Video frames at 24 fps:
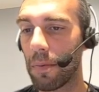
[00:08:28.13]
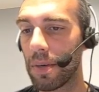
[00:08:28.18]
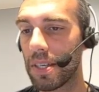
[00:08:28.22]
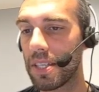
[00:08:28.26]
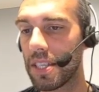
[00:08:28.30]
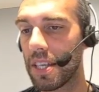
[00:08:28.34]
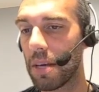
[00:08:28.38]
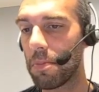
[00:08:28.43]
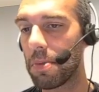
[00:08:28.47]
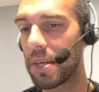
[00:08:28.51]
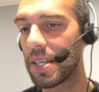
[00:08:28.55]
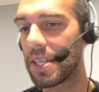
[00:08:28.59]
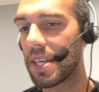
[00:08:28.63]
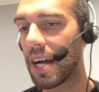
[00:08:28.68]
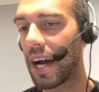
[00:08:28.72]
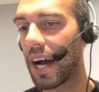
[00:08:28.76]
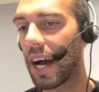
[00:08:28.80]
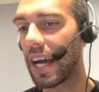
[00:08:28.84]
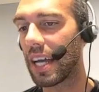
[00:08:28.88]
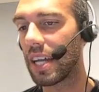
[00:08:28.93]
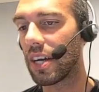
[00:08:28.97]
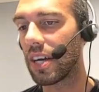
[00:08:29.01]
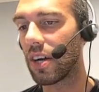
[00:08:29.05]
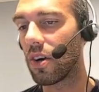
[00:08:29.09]
And we CMP
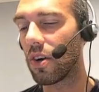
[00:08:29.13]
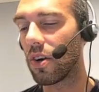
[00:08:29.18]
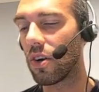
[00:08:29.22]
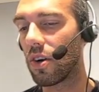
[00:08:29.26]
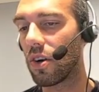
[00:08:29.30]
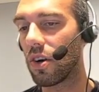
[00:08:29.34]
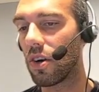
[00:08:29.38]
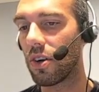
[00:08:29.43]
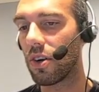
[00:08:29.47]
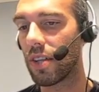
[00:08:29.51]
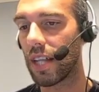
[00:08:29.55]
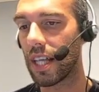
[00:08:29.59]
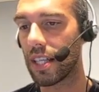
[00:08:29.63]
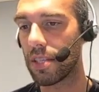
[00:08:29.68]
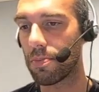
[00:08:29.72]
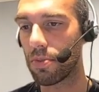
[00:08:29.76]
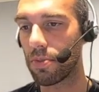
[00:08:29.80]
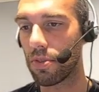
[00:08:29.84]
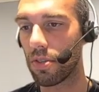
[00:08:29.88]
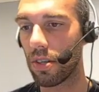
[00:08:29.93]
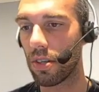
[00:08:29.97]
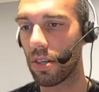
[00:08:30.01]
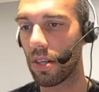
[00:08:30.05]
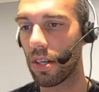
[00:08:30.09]
tied. Oh,
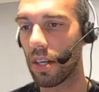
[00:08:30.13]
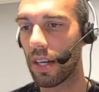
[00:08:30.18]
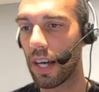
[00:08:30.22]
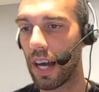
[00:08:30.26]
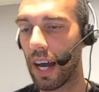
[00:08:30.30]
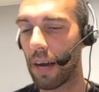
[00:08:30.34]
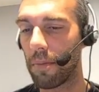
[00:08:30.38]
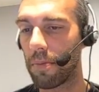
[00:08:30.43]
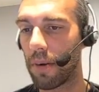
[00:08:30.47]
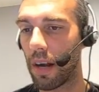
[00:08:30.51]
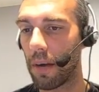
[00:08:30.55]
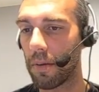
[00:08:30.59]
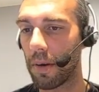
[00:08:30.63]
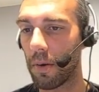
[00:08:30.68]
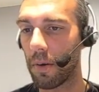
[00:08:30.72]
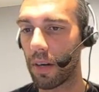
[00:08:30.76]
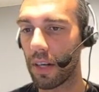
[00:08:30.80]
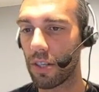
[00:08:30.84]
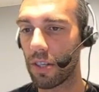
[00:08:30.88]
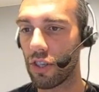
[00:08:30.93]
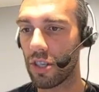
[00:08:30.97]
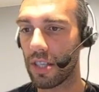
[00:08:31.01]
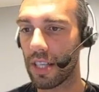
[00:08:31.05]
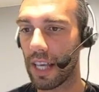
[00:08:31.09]
that's brutal. I probably
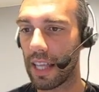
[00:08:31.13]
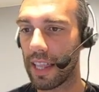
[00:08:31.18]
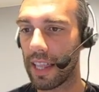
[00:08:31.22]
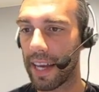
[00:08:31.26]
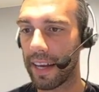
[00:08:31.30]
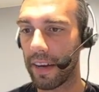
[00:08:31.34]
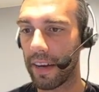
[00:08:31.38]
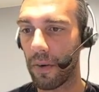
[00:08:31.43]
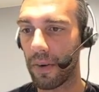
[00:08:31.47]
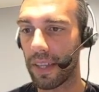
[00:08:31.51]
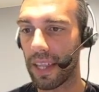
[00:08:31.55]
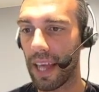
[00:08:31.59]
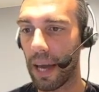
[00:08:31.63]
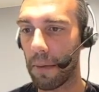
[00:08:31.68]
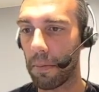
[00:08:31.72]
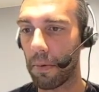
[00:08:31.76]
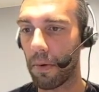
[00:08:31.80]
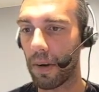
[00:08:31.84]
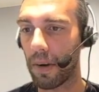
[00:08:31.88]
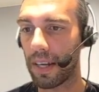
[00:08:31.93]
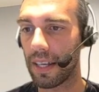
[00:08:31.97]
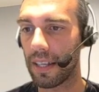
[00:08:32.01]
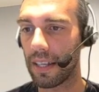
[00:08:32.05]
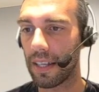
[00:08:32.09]
would have just let that go at
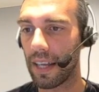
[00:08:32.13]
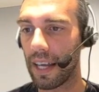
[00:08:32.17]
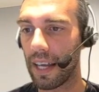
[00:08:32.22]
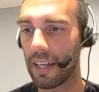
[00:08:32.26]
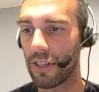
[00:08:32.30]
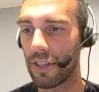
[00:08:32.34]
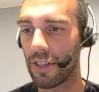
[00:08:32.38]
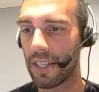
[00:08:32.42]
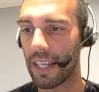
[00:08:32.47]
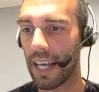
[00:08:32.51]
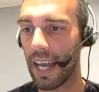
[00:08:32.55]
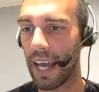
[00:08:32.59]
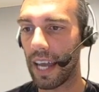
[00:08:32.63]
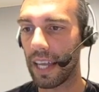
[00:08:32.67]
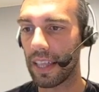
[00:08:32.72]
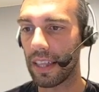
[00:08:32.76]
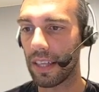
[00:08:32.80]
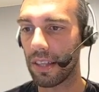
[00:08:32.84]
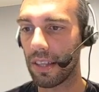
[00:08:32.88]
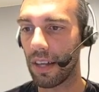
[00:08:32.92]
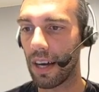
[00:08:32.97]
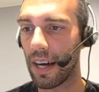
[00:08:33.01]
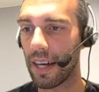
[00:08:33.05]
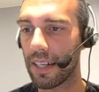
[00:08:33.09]
that point and just
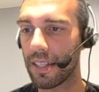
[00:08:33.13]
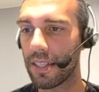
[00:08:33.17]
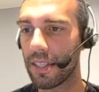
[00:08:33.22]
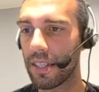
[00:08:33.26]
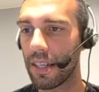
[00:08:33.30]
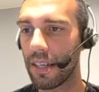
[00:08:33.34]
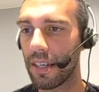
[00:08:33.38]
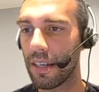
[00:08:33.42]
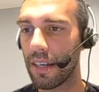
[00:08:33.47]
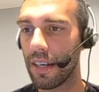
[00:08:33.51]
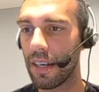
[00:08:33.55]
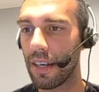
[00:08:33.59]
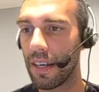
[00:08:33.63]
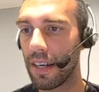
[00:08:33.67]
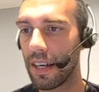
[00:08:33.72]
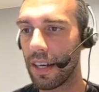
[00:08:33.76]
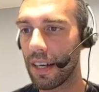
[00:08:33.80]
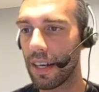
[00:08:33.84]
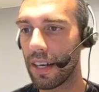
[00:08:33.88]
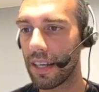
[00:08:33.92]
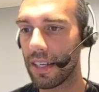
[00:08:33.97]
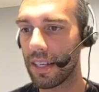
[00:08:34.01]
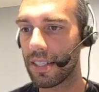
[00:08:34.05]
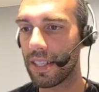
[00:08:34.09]
ate the loss.
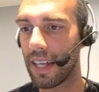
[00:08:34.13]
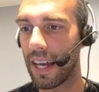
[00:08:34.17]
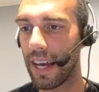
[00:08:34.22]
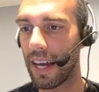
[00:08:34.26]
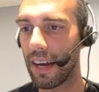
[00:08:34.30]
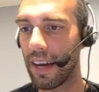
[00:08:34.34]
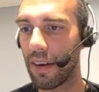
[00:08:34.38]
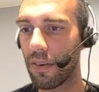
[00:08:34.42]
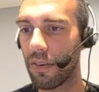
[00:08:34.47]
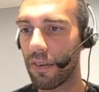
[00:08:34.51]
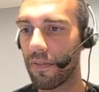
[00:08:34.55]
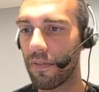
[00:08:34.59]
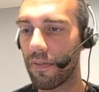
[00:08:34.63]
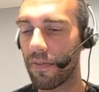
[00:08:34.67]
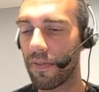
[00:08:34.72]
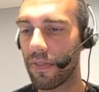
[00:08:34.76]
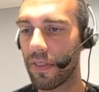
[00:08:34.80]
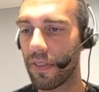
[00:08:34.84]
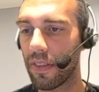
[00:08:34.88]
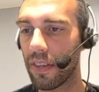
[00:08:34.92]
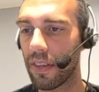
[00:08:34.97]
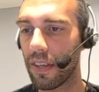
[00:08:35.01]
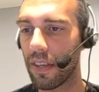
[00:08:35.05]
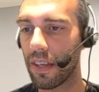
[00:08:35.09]
Because now,
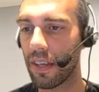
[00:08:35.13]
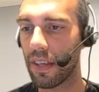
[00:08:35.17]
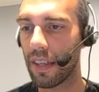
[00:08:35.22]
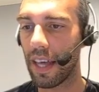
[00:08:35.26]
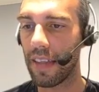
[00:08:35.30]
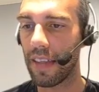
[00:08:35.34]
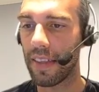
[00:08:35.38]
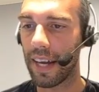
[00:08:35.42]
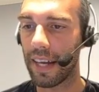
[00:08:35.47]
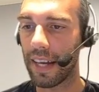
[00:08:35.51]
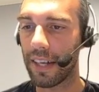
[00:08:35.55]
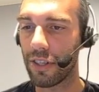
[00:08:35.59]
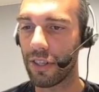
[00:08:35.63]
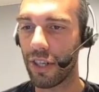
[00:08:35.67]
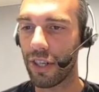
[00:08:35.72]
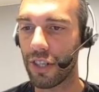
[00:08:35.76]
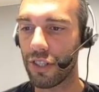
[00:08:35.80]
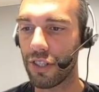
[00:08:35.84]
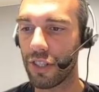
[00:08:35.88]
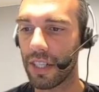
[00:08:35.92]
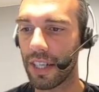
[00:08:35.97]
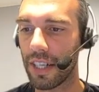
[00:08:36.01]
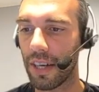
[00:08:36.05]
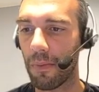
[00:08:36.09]
and they
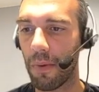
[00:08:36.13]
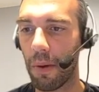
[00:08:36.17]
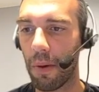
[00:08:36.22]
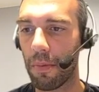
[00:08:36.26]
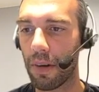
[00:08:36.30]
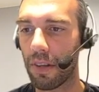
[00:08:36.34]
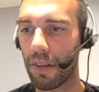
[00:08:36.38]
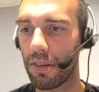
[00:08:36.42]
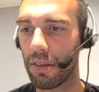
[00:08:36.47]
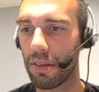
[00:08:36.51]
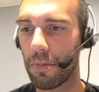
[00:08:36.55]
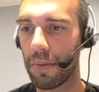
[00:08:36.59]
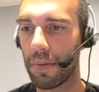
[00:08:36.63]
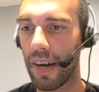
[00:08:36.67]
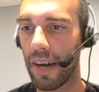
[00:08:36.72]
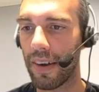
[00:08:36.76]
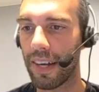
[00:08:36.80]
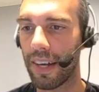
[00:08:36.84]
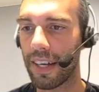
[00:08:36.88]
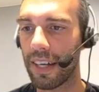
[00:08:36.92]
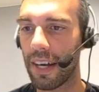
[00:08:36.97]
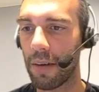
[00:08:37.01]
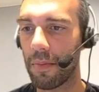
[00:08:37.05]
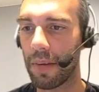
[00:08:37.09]
undercharge just to get one more through. But
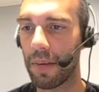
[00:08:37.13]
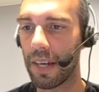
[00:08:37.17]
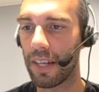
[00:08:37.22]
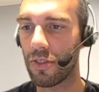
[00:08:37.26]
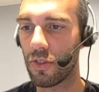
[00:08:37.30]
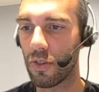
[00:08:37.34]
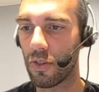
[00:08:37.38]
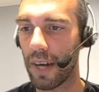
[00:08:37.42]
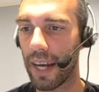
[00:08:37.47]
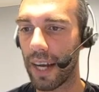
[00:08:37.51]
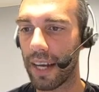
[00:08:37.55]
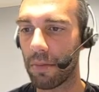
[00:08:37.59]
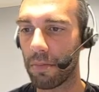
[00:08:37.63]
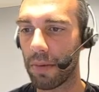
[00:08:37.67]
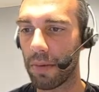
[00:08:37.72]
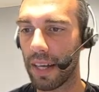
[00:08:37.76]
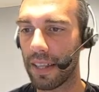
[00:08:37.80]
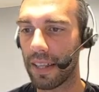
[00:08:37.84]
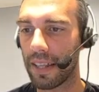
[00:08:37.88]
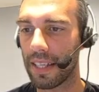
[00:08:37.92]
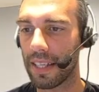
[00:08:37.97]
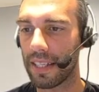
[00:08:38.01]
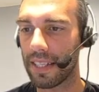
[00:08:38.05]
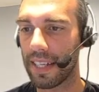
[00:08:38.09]
now I can come in and Dragon
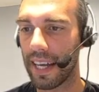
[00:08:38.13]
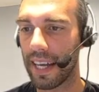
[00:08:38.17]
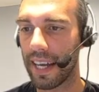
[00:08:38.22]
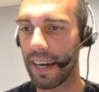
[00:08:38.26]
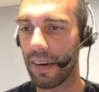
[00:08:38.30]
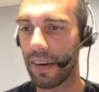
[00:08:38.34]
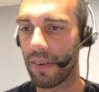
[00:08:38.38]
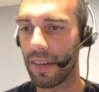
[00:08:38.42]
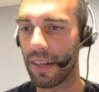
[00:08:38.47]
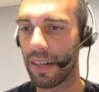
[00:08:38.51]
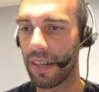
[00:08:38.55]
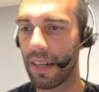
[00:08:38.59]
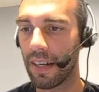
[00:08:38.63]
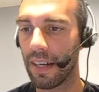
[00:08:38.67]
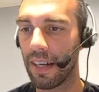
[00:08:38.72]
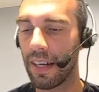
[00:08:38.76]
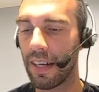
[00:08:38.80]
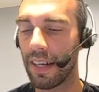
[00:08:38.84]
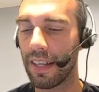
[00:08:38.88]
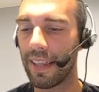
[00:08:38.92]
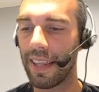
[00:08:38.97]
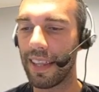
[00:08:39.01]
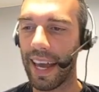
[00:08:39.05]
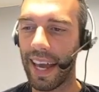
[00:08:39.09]
Breath this down.
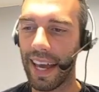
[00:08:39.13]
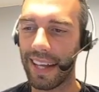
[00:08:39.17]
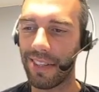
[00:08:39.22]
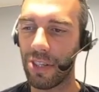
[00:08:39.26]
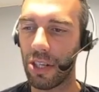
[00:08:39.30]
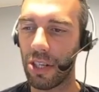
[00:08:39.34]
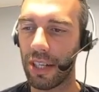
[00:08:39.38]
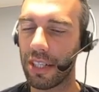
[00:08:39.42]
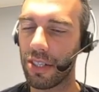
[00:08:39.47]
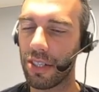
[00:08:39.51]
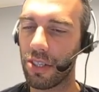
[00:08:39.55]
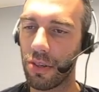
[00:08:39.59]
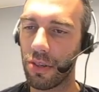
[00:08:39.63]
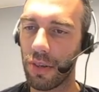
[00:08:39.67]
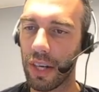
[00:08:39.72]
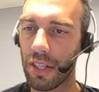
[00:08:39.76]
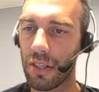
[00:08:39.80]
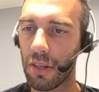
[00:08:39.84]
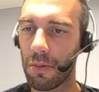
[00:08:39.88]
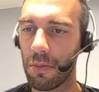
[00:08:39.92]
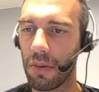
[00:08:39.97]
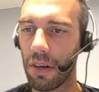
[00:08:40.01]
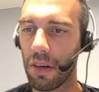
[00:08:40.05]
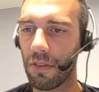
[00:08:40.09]
They do
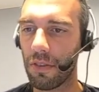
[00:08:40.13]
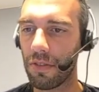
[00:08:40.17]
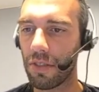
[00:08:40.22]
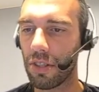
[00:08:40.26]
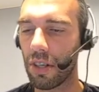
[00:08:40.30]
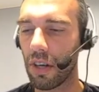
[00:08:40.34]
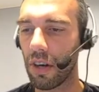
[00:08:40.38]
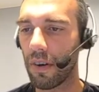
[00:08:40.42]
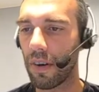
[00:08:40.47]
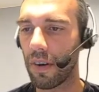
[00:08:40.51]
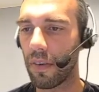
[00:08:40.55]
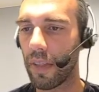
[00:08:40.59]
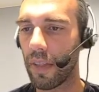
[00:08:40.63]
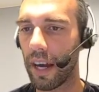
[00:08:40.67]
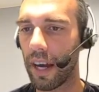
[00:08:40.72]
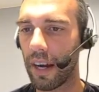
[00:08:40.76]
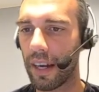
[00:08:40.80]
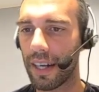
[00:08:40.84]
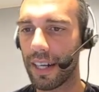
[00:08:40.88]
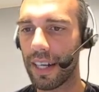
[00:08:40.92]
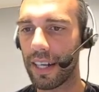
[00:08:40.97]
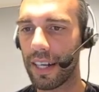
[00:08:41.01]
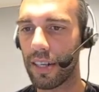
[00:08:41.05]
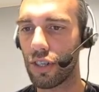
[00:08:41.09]
get to move, so
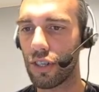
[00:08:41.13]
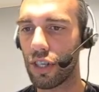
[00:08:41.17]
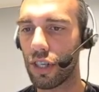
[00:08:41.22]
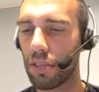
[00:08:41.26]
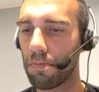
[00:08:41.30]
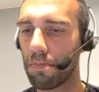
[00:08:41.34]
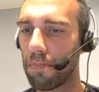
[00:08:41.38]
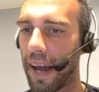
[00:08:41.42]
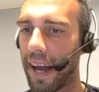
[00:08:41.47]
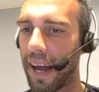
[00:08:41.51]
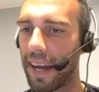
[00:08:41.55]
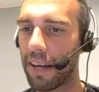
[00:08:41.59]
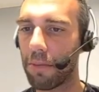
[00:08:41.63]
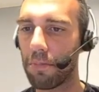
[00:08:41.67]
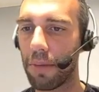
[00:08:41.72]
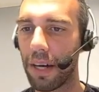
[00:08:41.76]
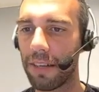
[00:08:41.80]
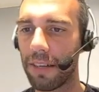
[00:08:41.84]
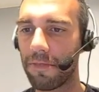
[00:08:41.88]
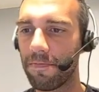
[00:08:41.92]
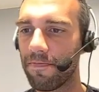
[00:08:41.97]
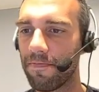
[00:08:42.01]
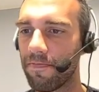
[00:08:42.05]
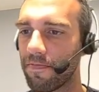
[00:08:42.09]
they are going to get a shield back.
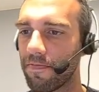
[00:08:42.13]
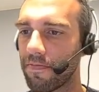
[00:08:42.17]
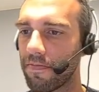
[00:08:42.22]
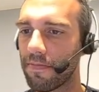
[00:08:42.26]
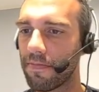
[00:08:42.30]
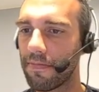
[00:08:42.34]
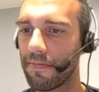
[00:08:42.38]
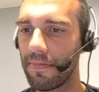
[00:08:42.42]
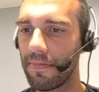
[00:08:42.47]
But,